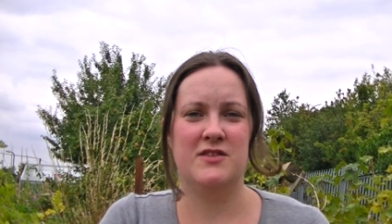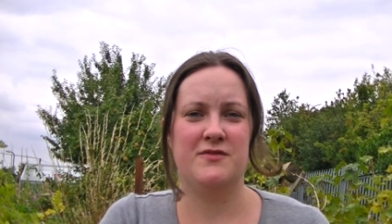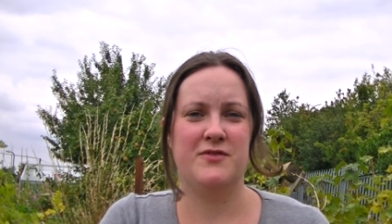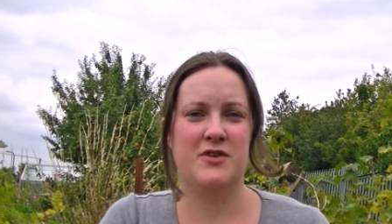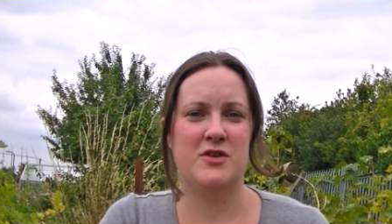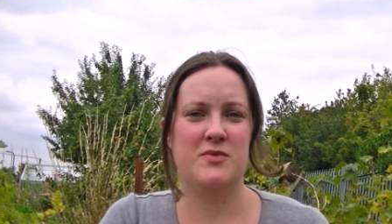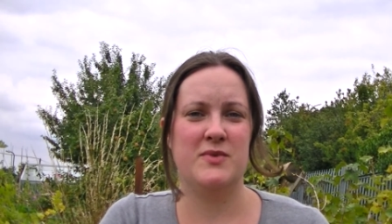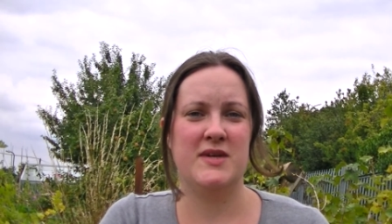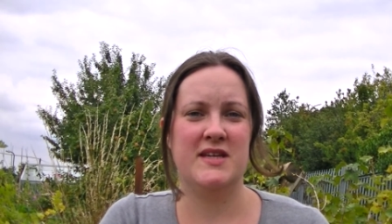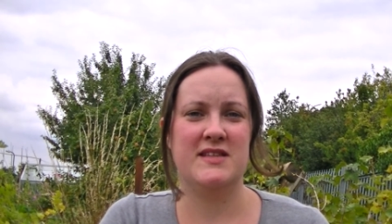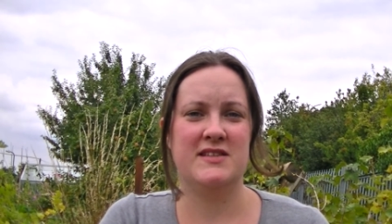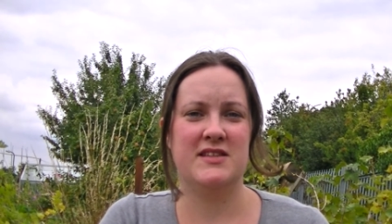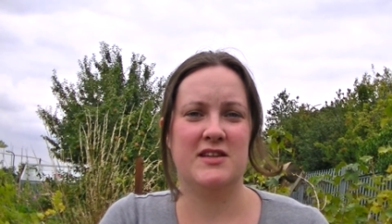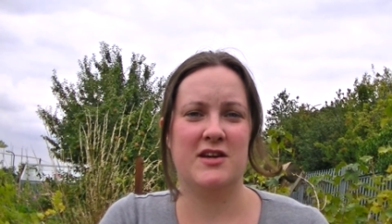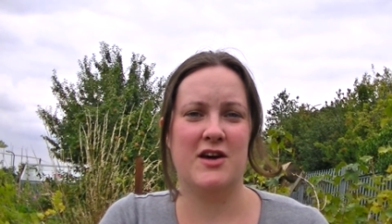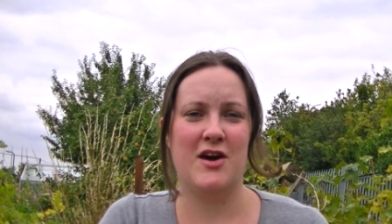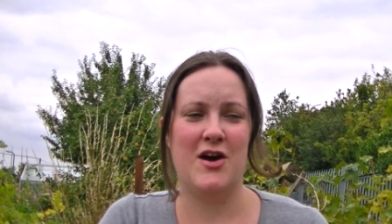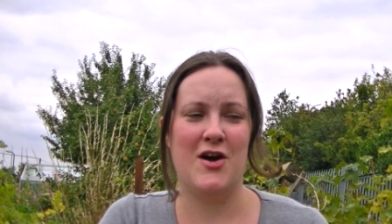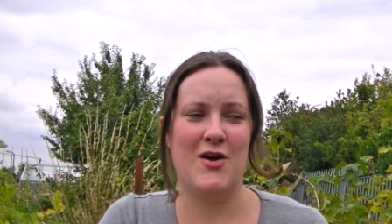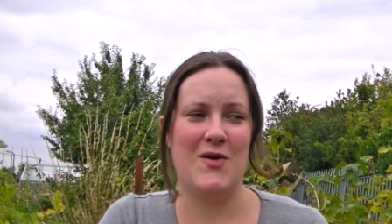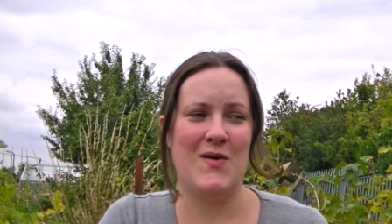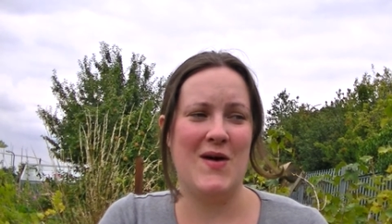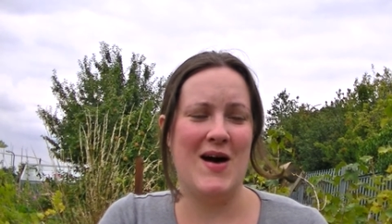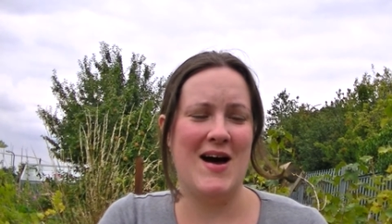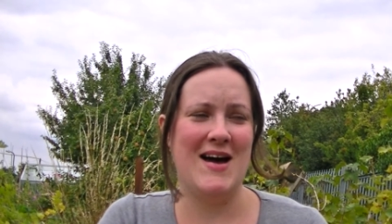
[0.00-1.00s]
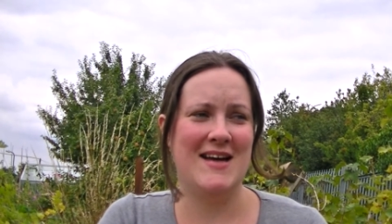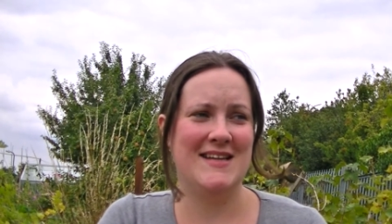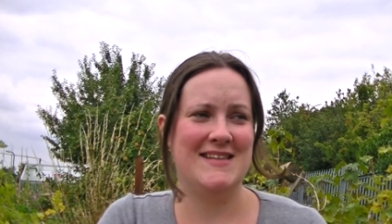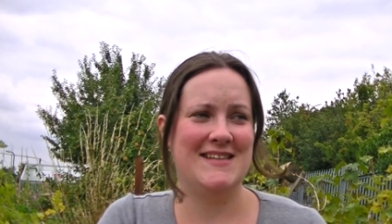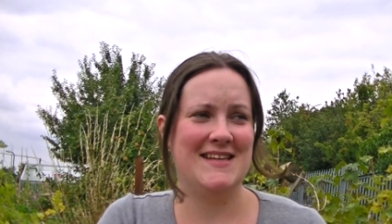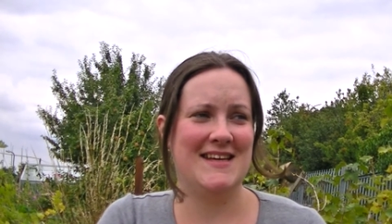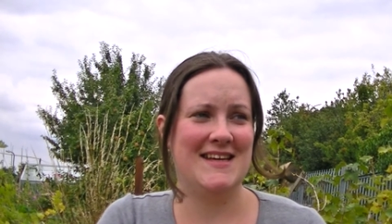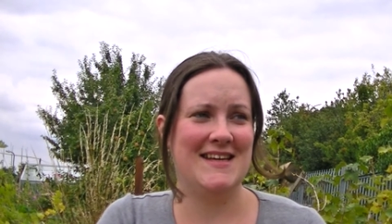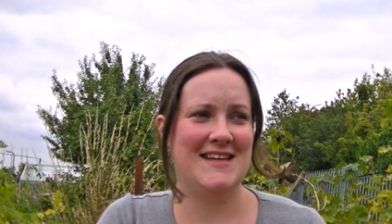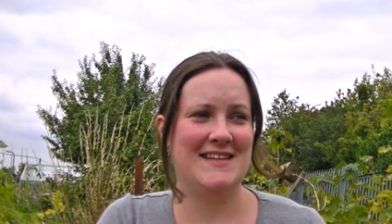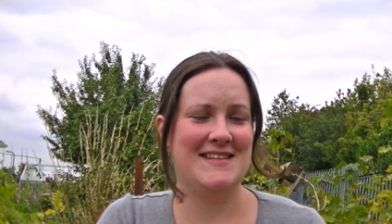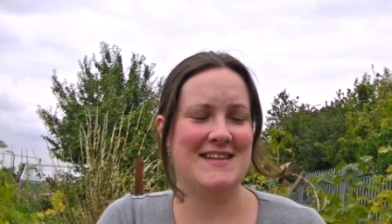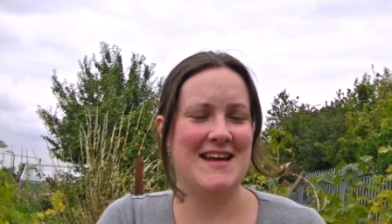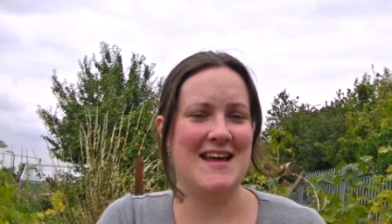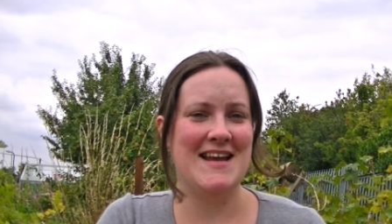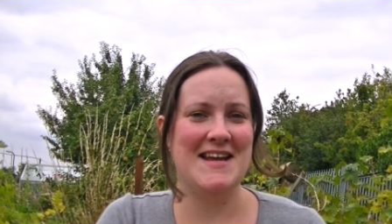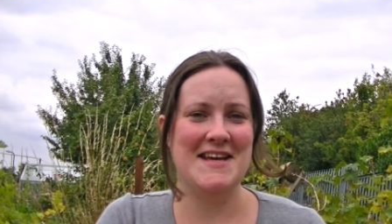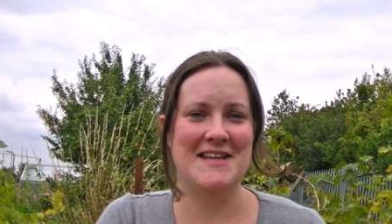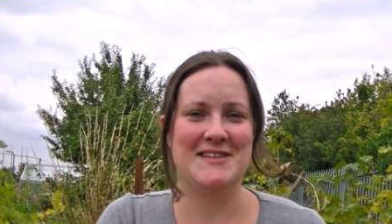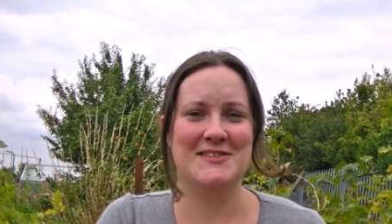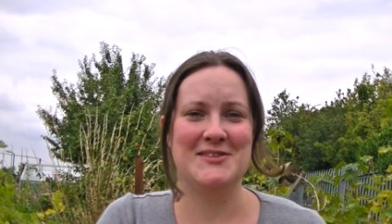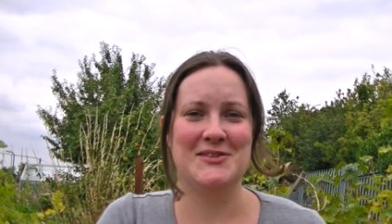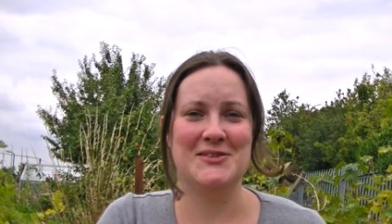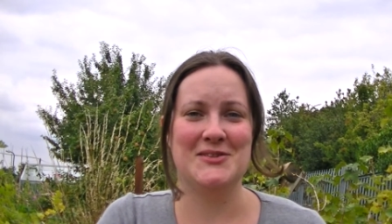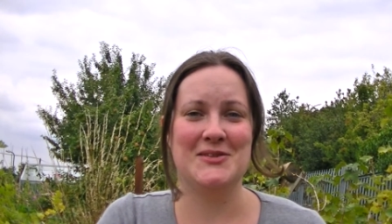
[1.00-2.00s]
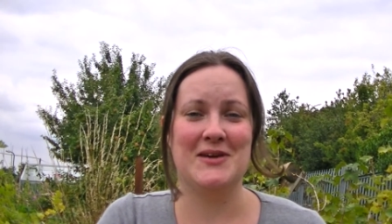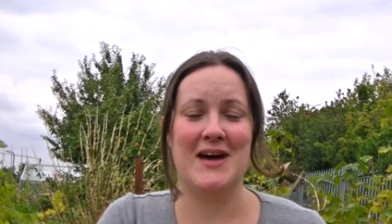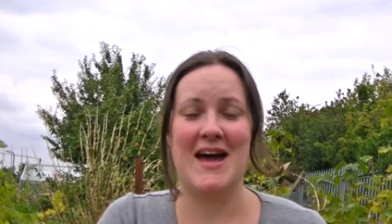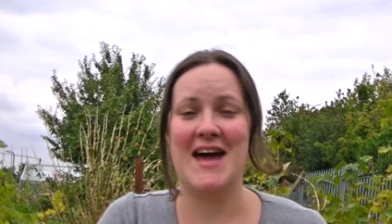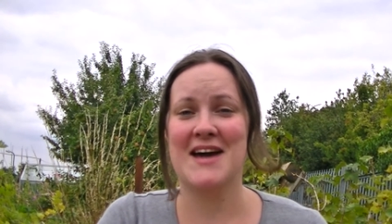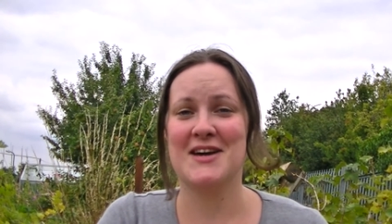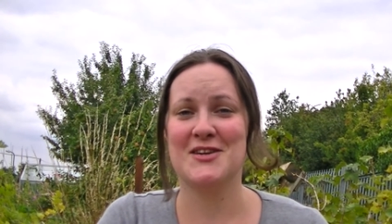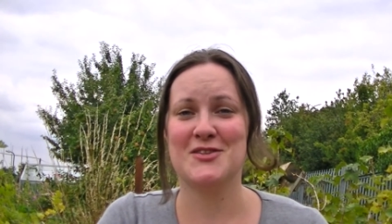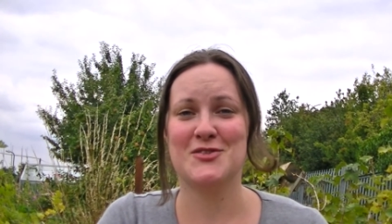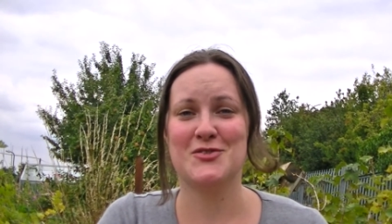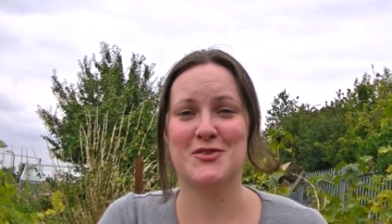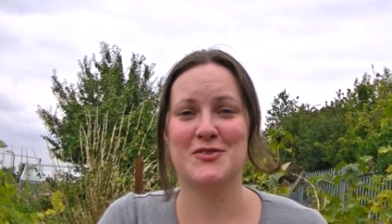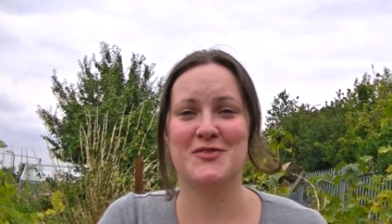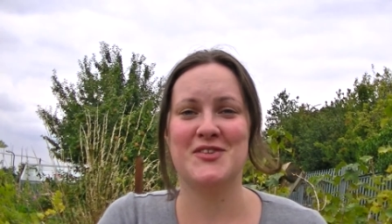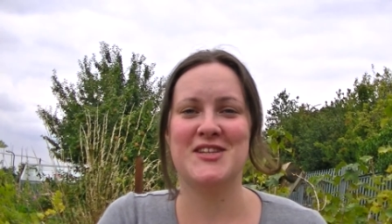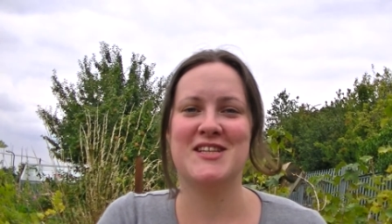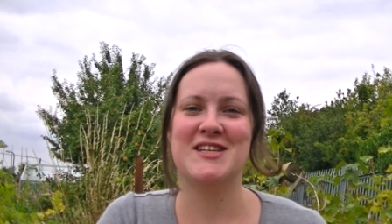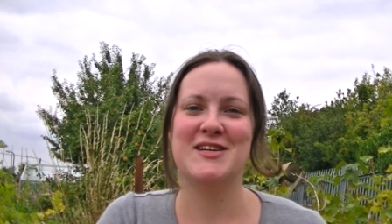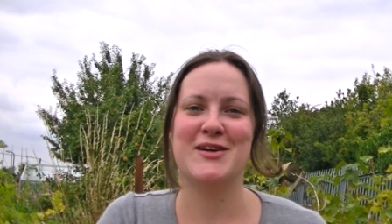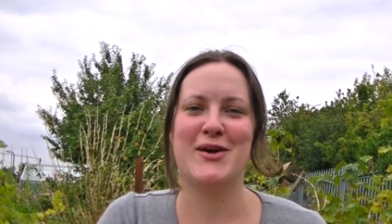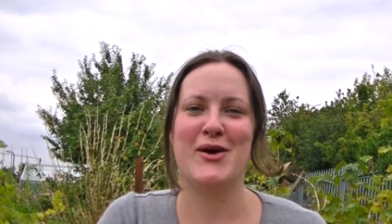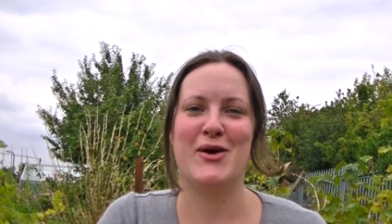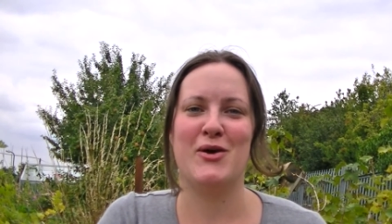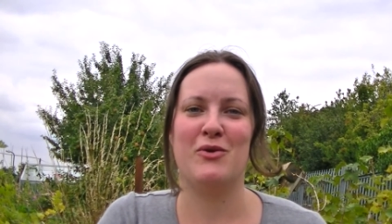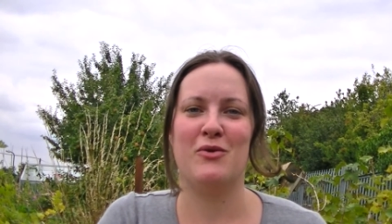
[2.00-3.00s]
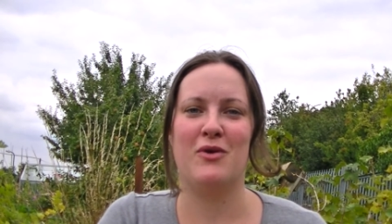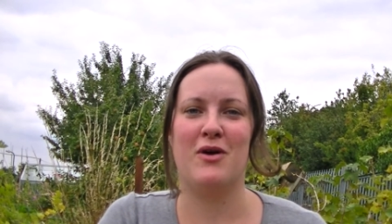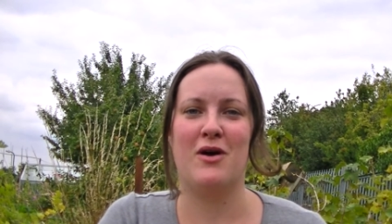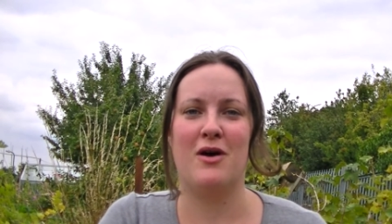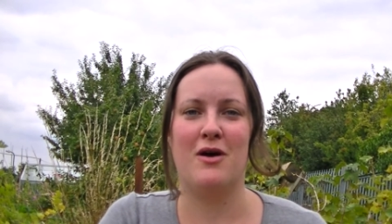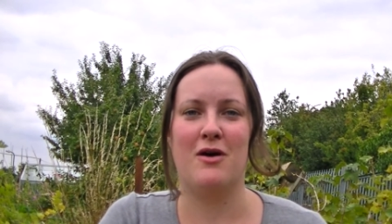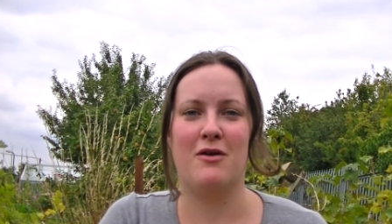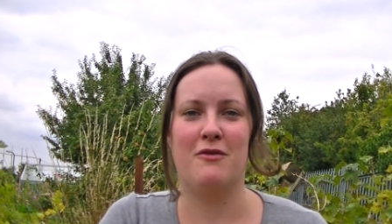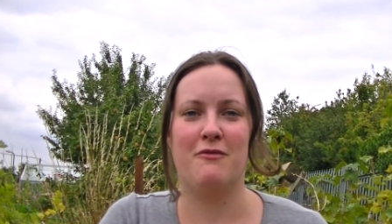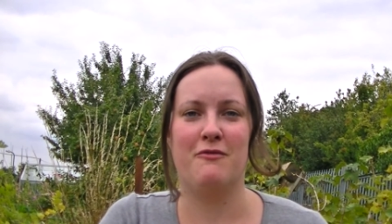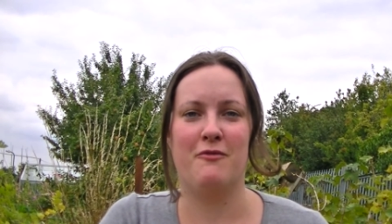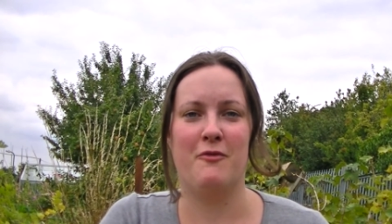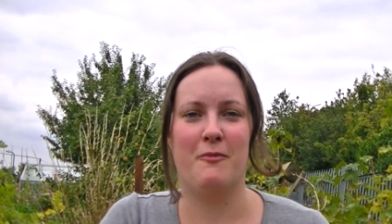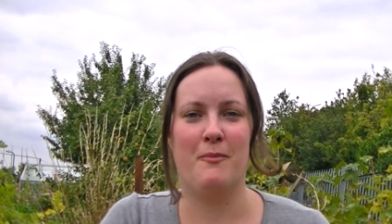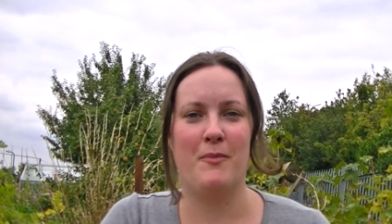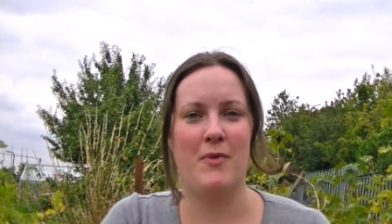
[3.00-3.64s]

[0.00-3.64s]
a few weeks ago I did a little extra video of